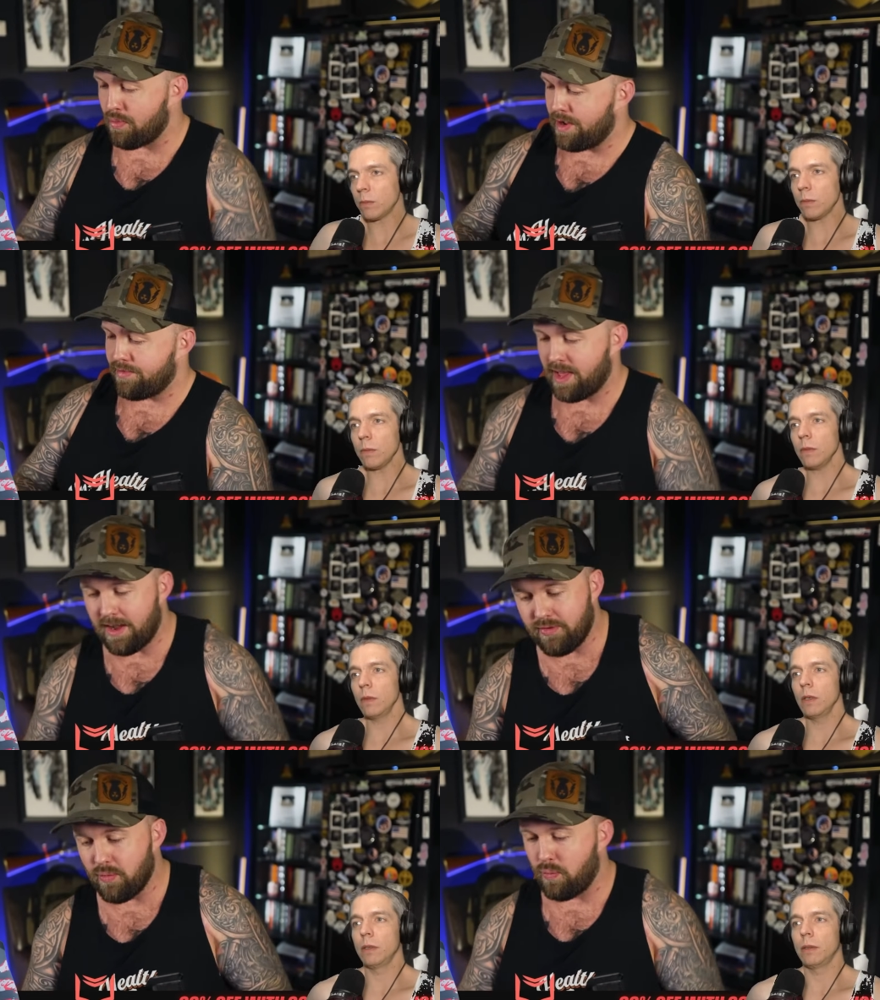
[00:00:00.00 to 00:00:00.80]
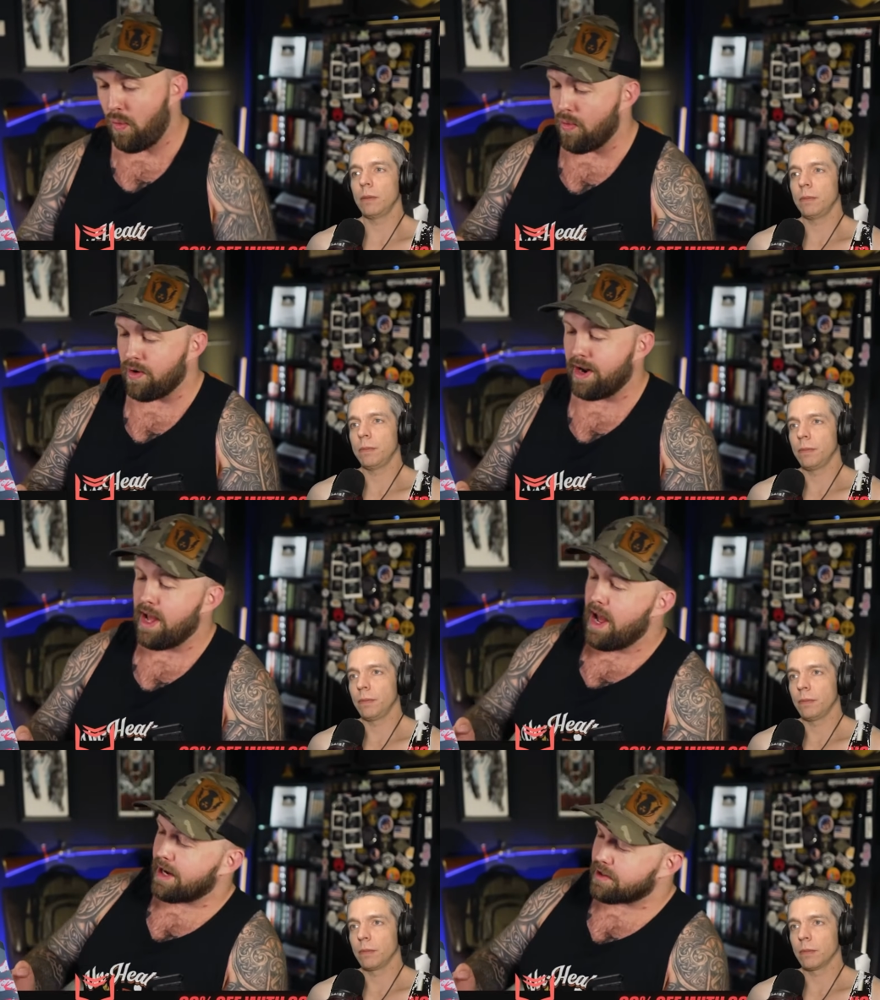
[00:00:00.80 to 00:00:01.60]
Speaker 1: briefs ever worn,
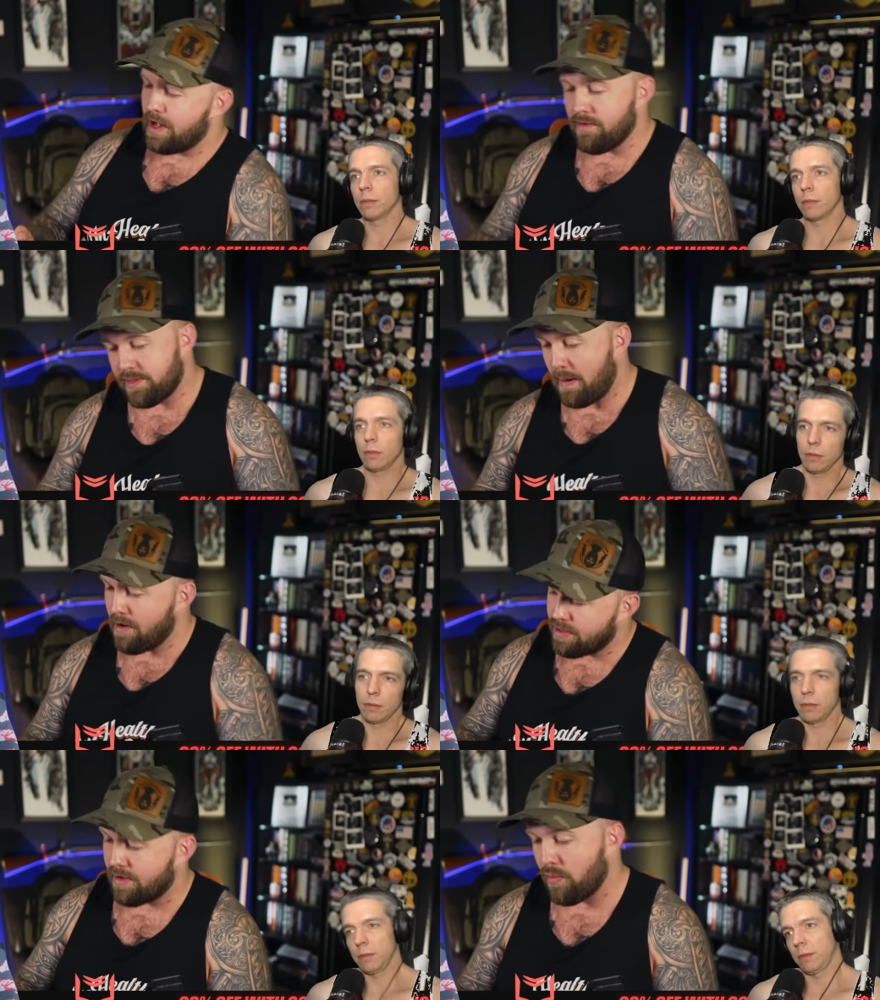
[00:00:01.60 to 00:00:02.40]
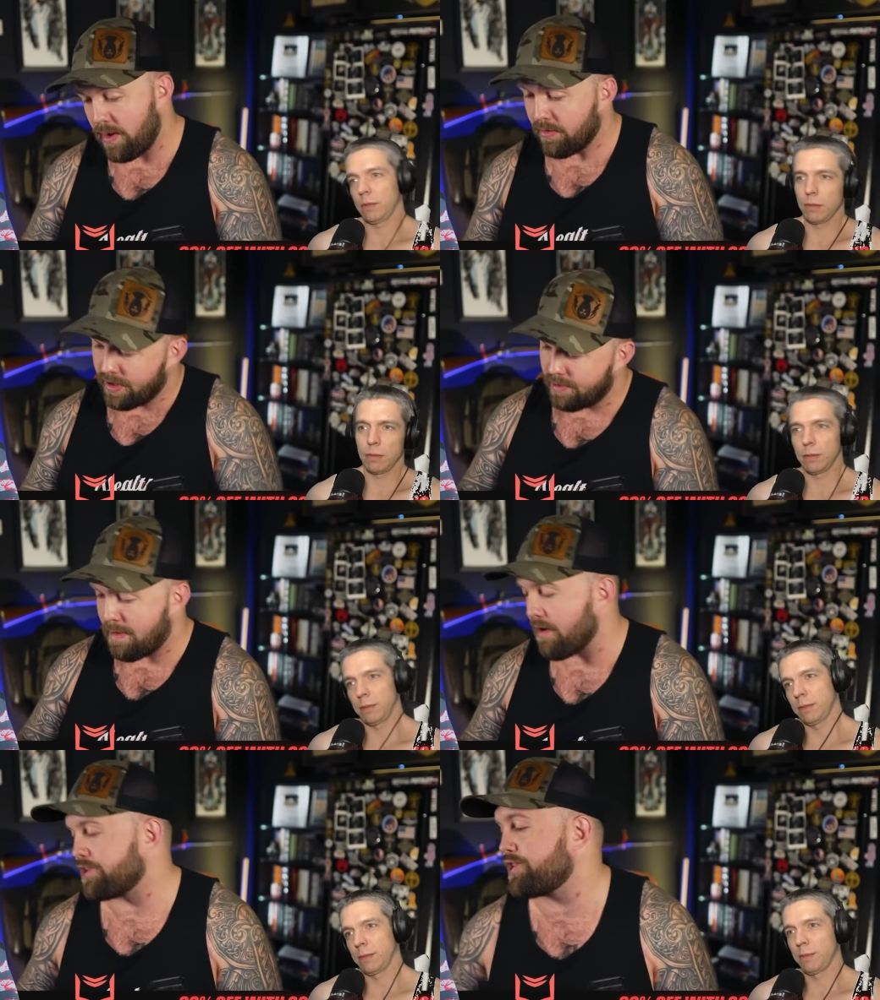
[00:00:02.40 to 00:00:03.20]
and Clarence parents have a real good
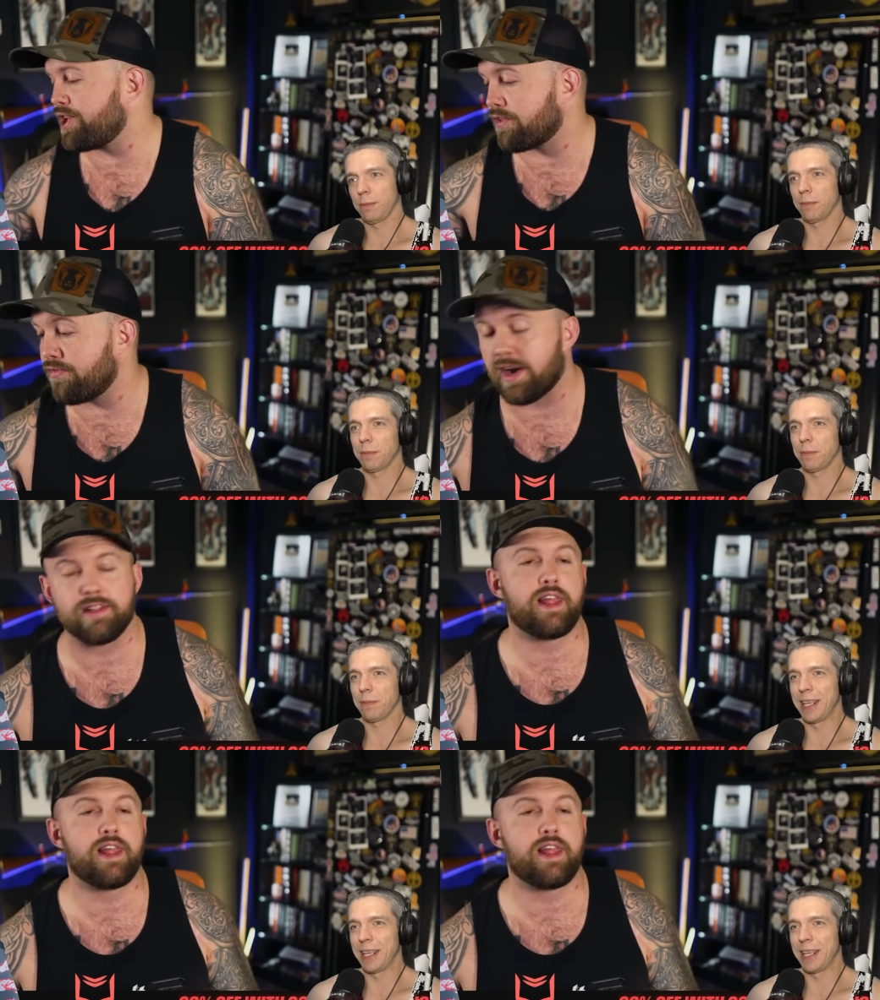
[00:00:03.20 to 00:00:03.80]
marriage. This shit's fucking